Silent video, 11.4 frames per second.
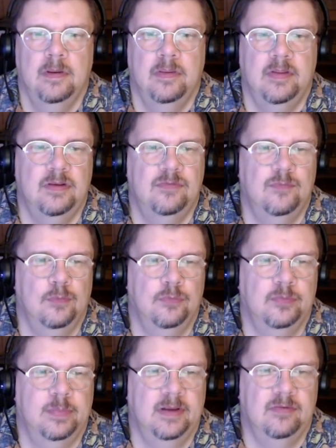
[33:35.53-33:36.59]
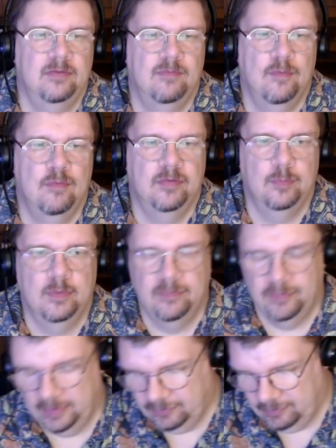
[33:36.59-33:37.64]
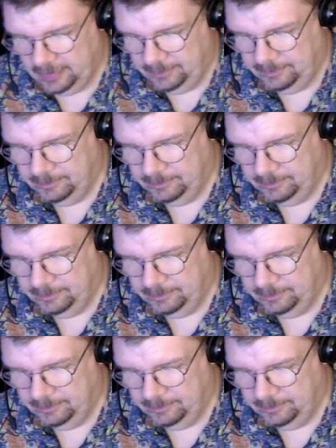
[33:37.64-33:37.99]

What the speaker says: These 4s are placing 4 into one of these 3.